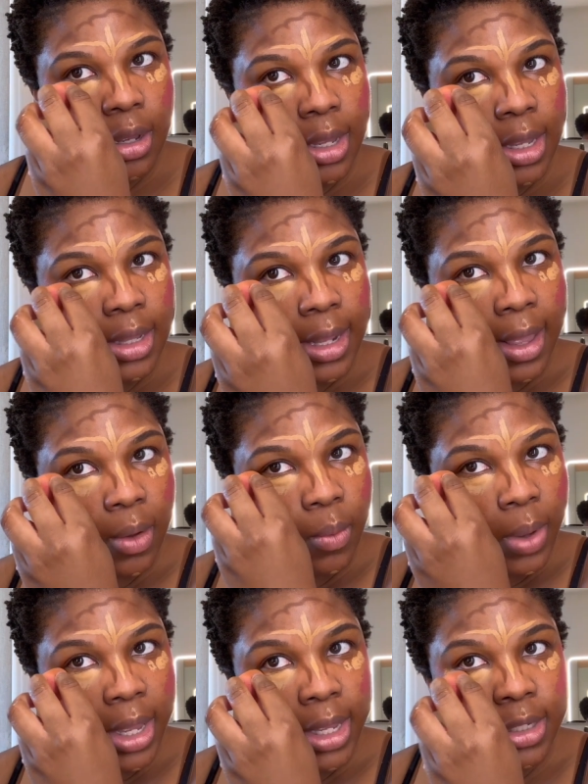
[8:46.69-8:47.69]
in that
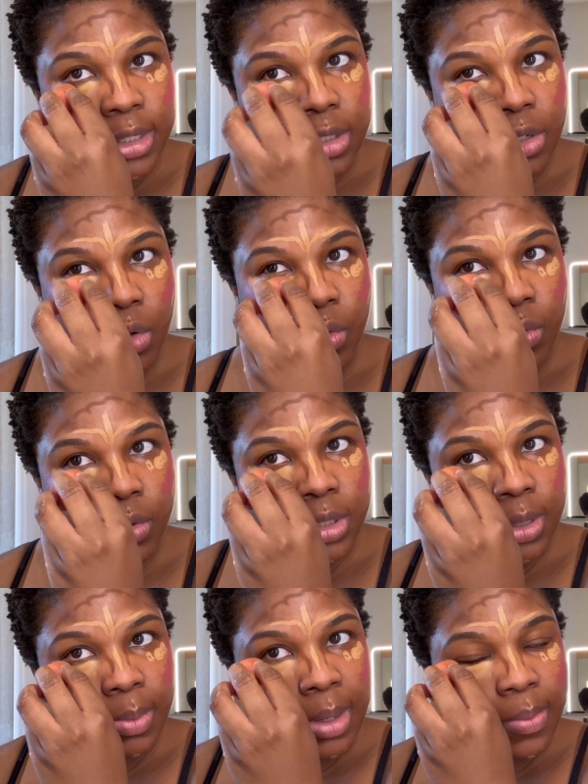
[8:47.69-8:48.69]
way. So
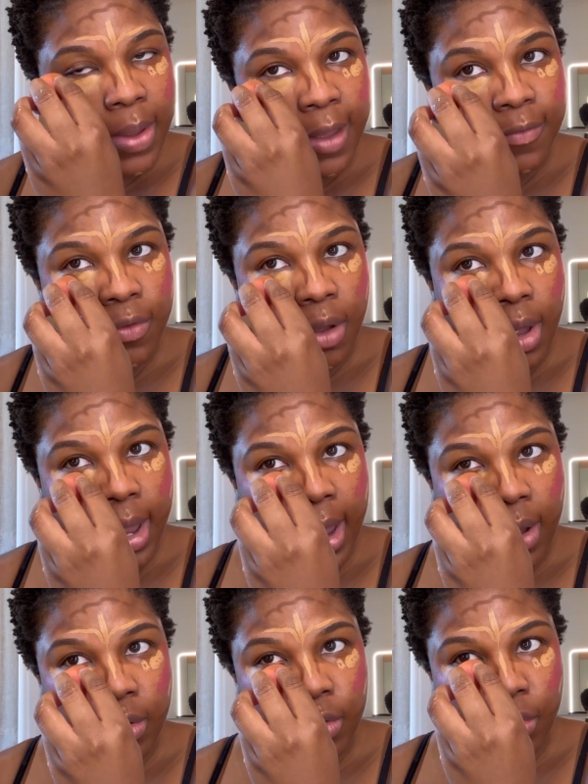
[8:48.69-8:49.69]
some people have
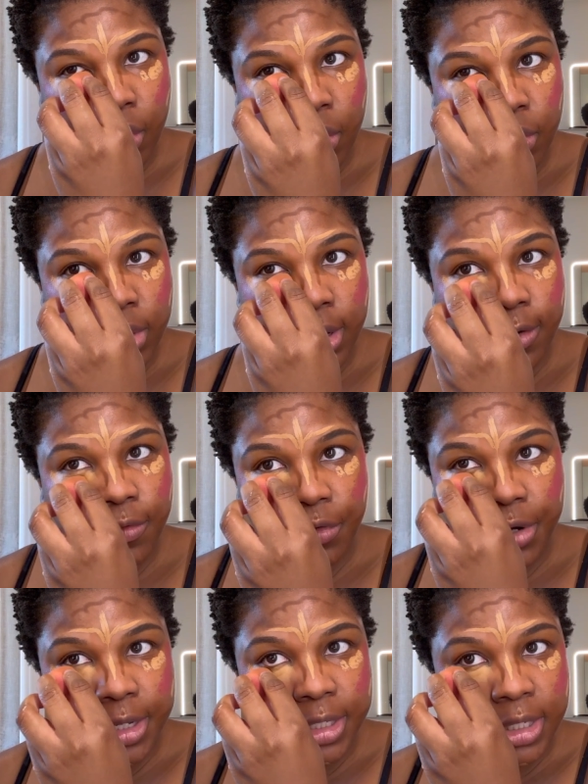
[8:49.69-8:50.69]
outgrown their
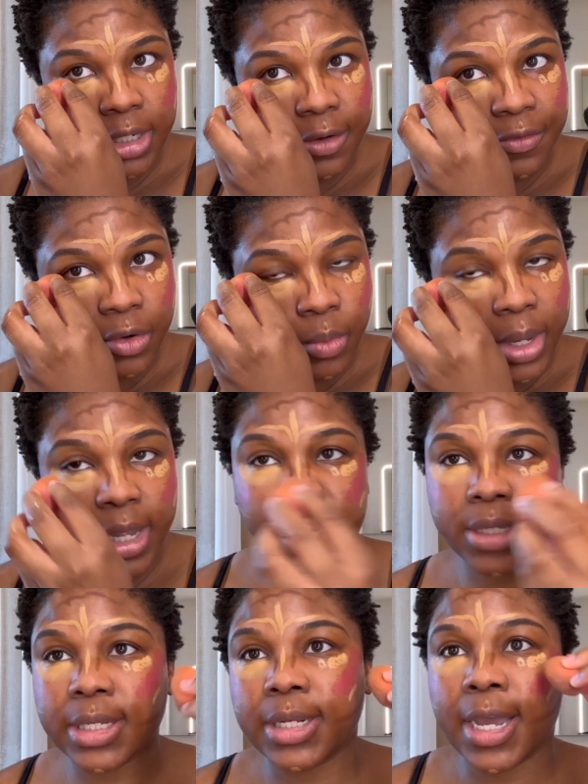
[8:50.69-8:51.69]
friends in different
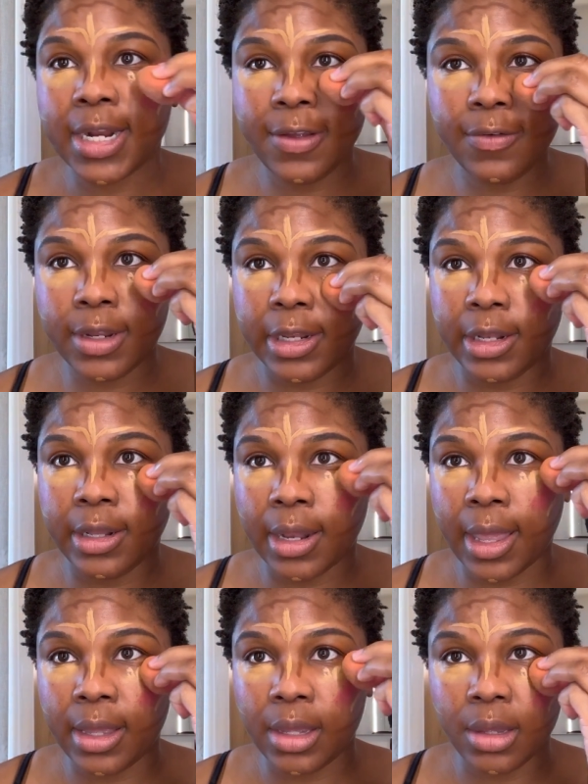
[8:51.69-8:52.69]
ways, and not even in
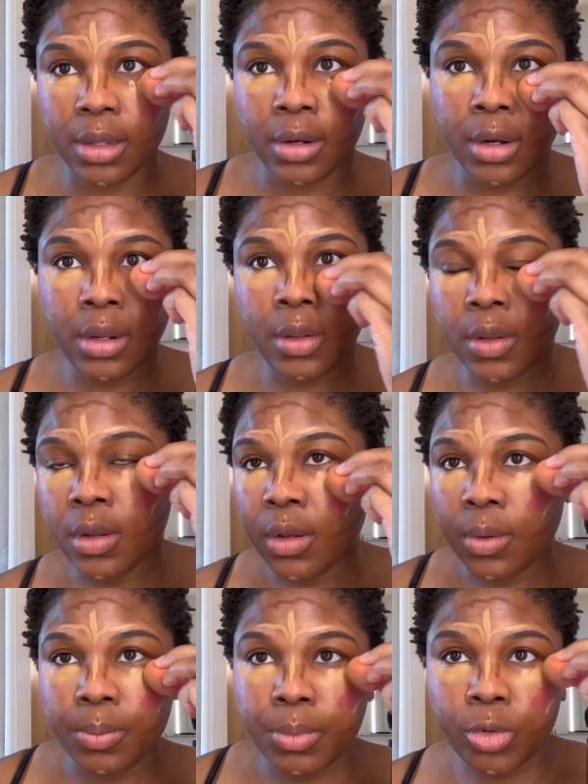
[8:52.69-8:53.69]
like a
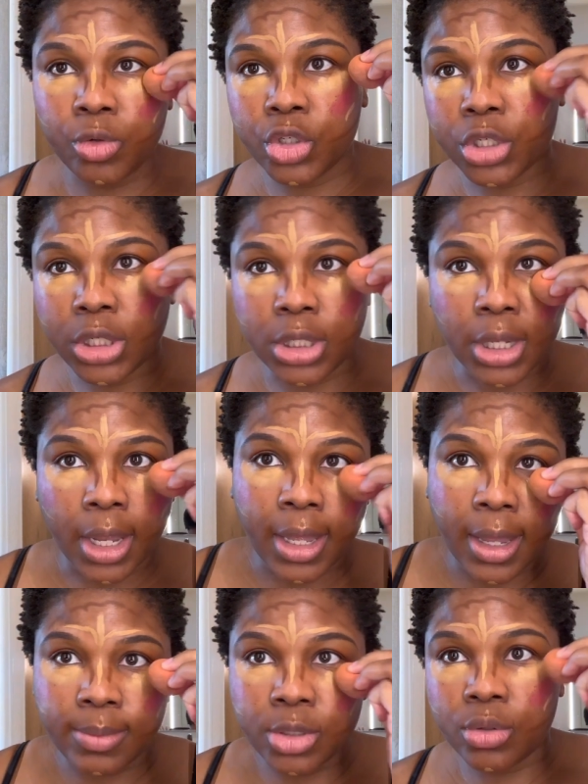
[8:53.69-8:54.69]
bougie, like
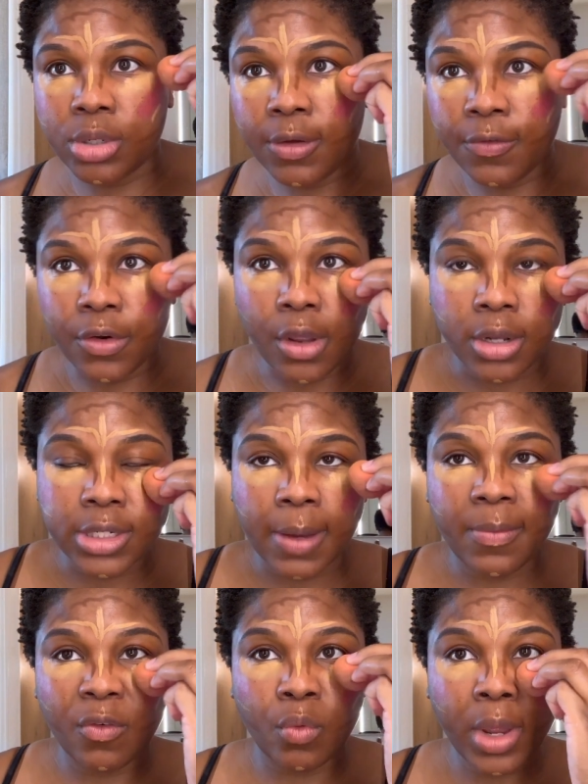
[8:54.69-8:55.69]
I'm too good for y'all type
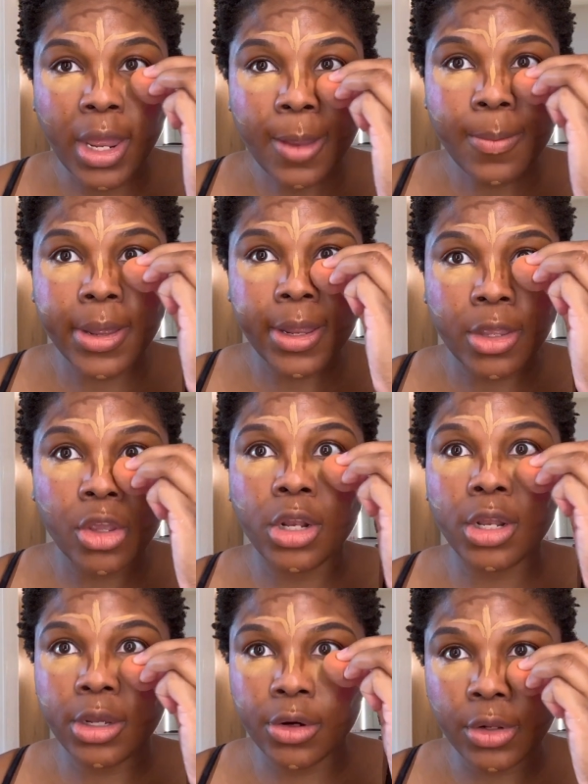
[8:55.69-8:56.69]
of way, but you
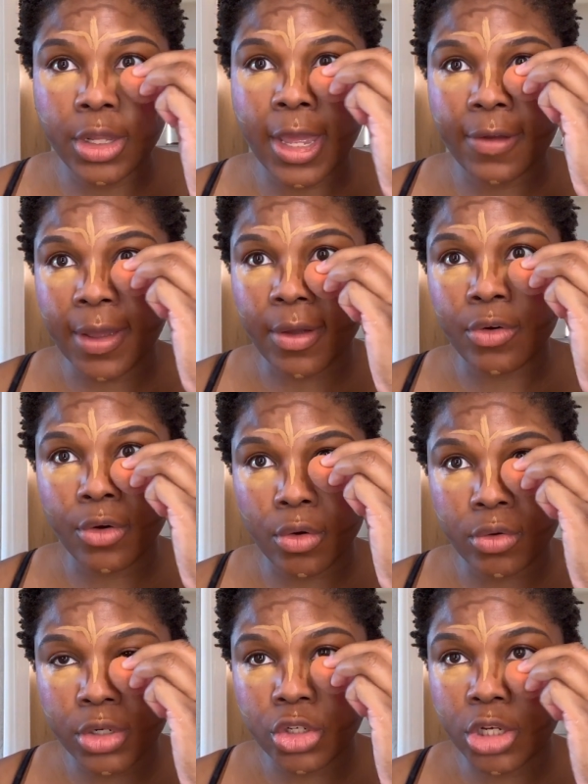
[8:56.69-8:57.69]
literally have
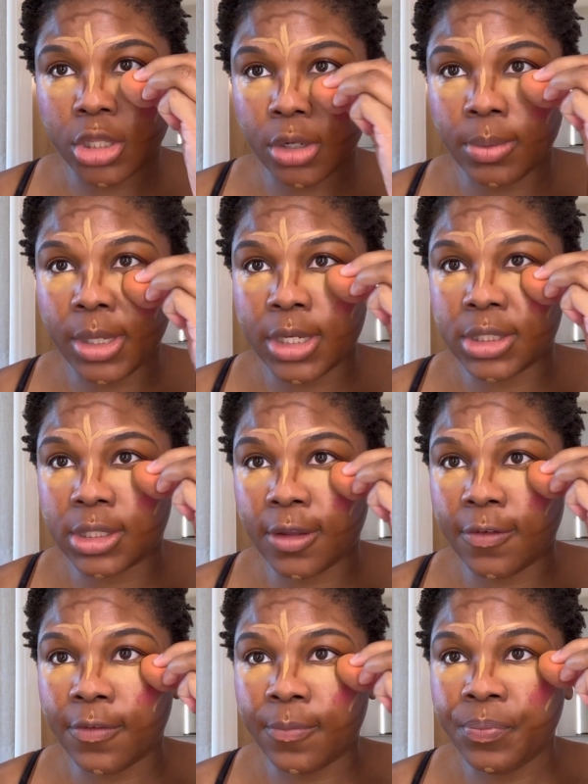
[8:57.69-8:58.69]
outgrown each other because of